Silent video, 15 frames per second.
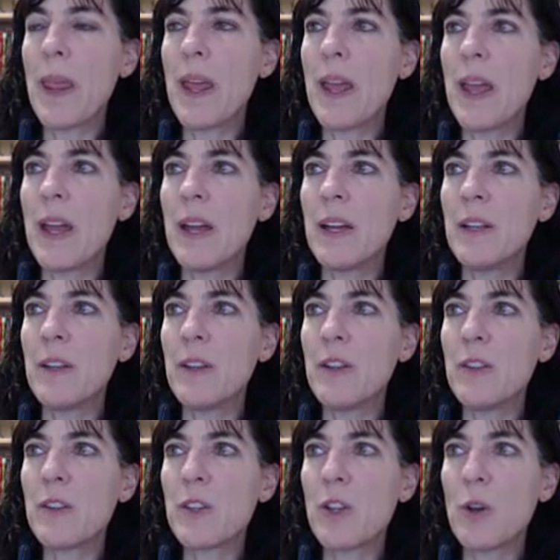And
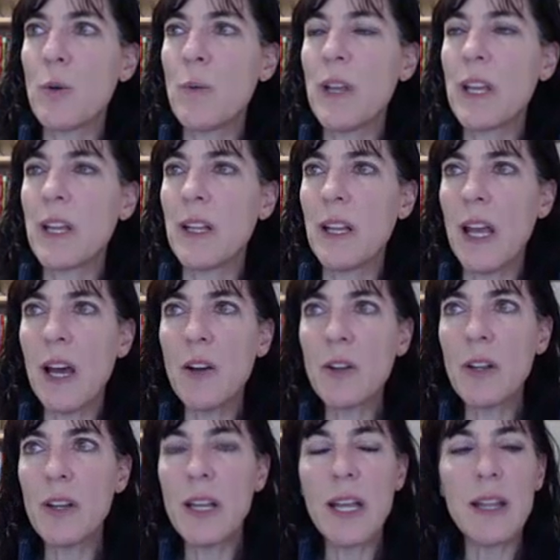so we can
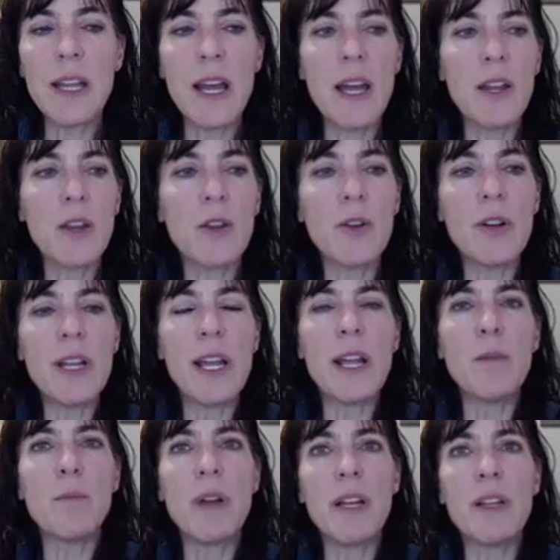calculate that.
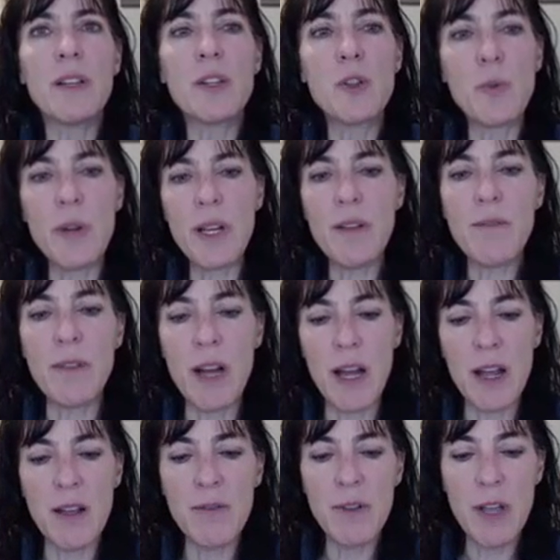38 minus
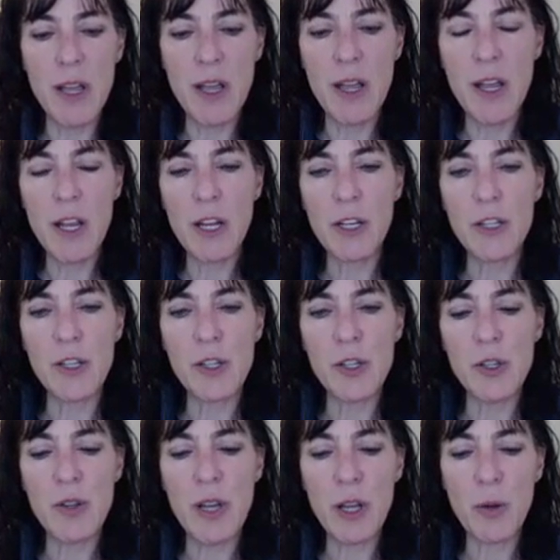25, just
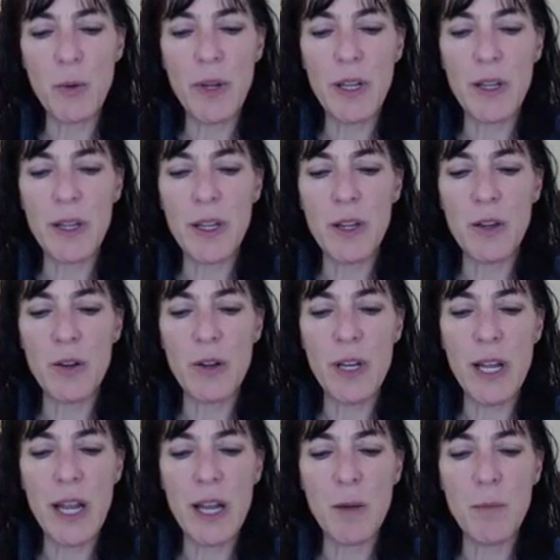do that quickly.
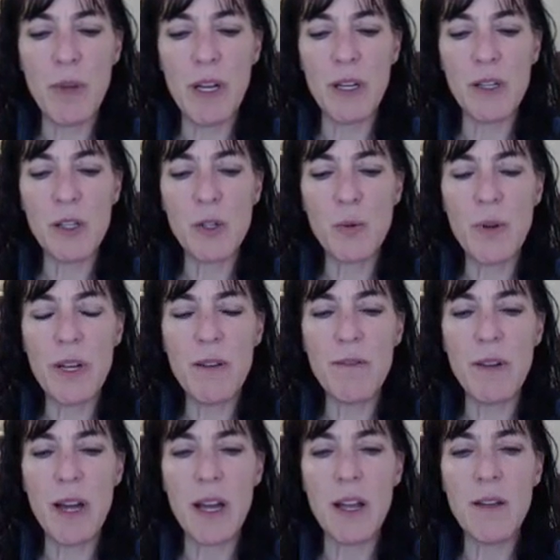38 minus
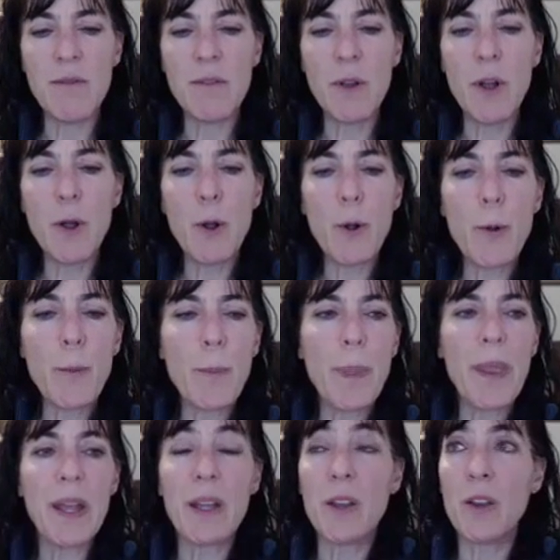25,
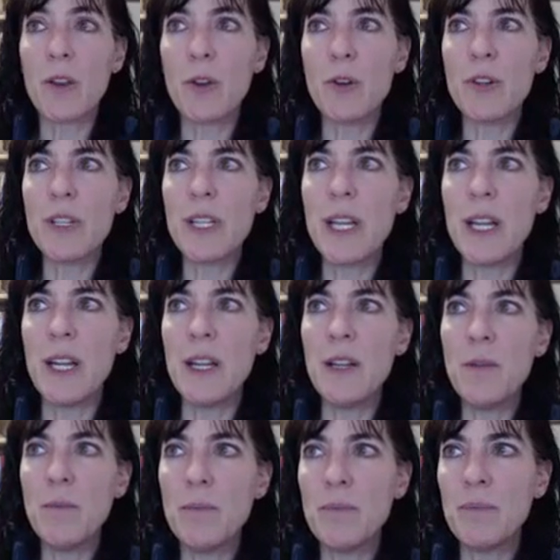I get
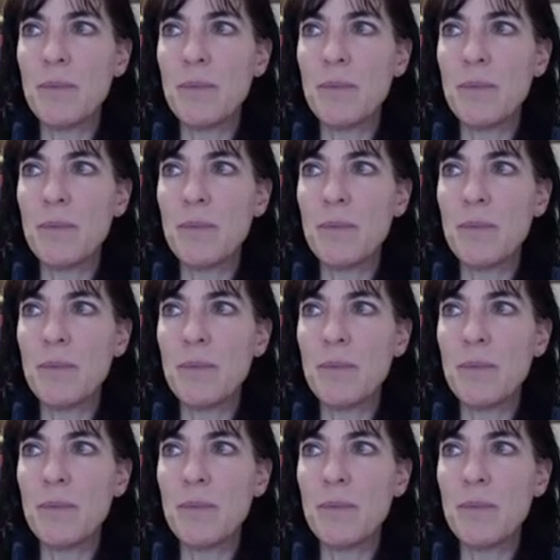13.